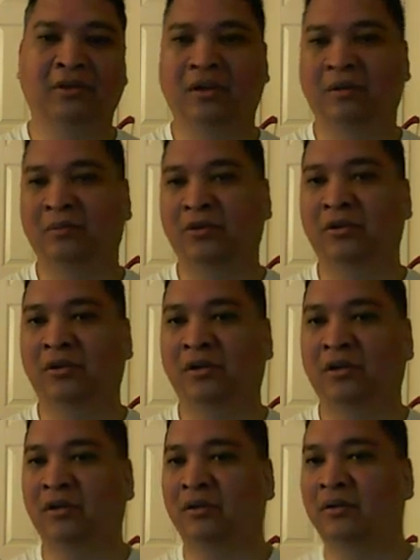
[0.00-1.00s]
I'm using it
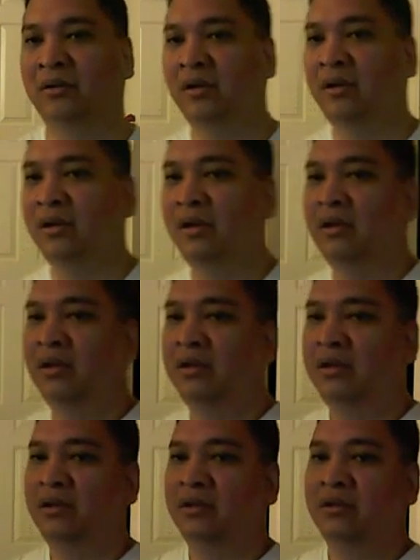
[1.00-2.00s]
too.
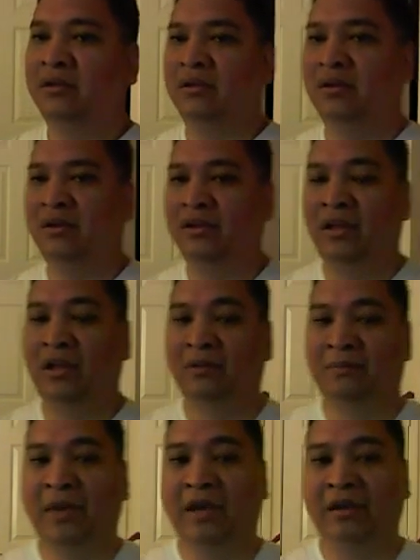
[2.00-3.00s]
So it helps
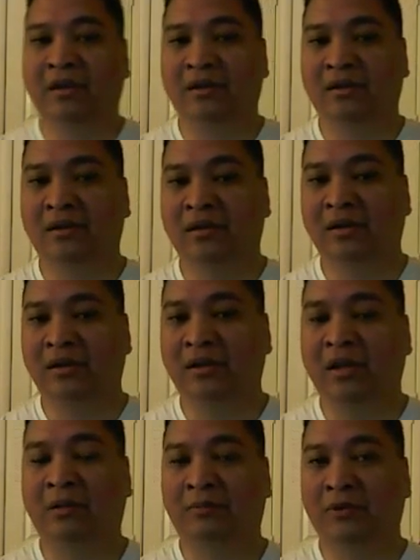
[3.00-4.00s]

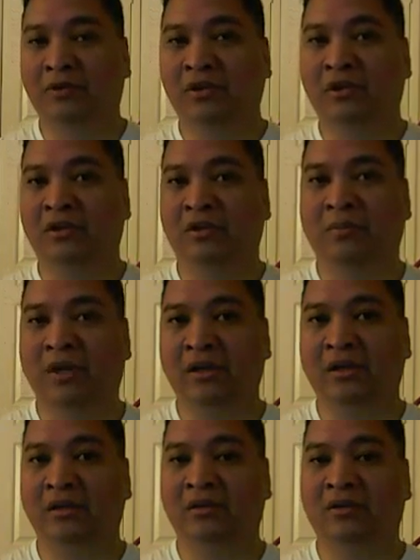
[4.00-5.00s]
on decision
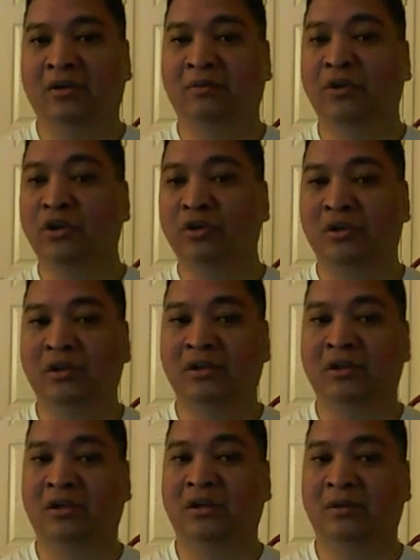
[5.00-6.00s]
making. So if you use this in
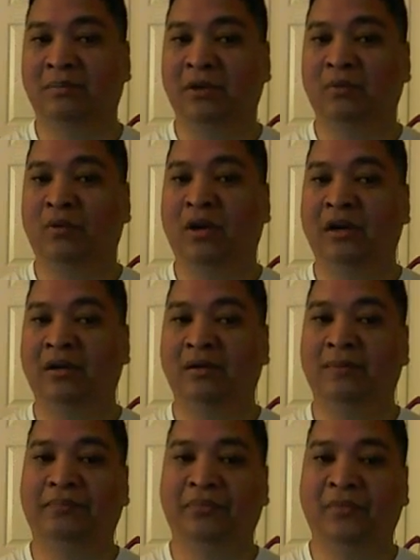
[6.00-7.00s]
a company wide,
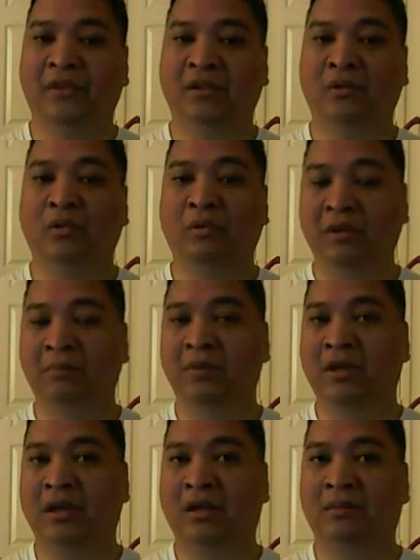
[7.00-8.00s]
this will be a
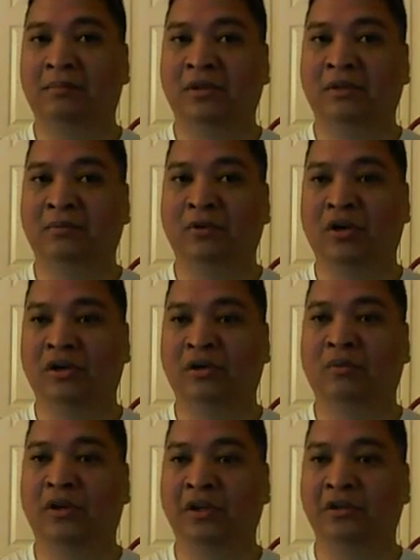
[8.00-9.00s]
big help. If you are the
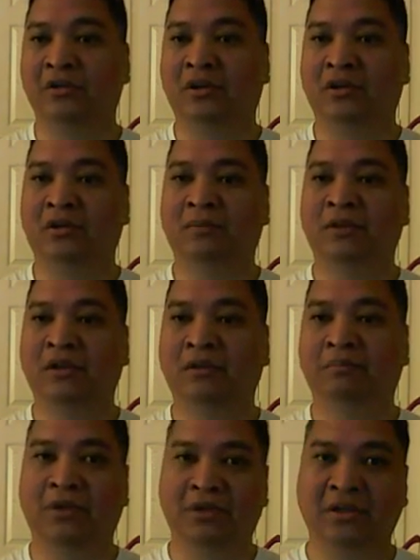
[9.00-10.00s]
one in charge of the
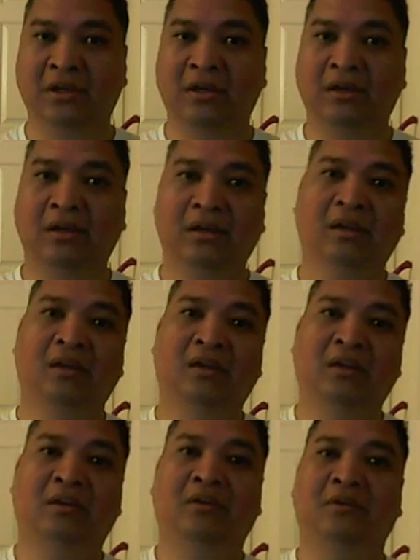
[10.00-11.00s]
budget,
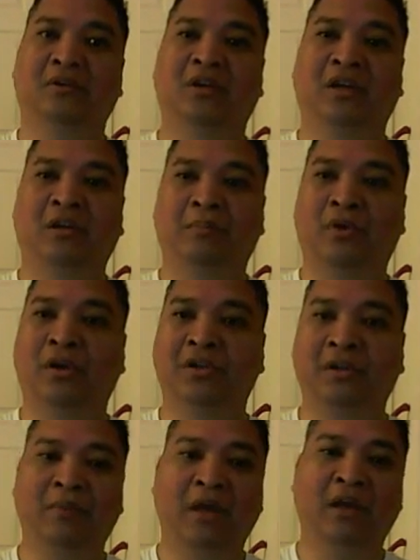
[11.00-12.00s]
if you're like a
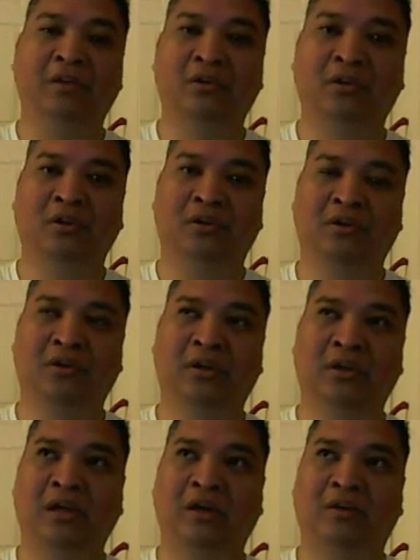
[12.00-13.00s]
project manager, you're in
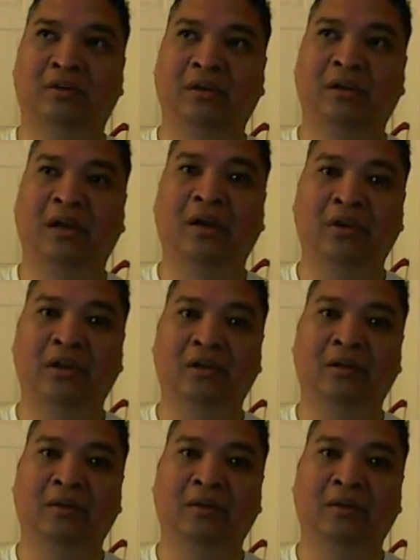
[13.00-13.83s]
accounting,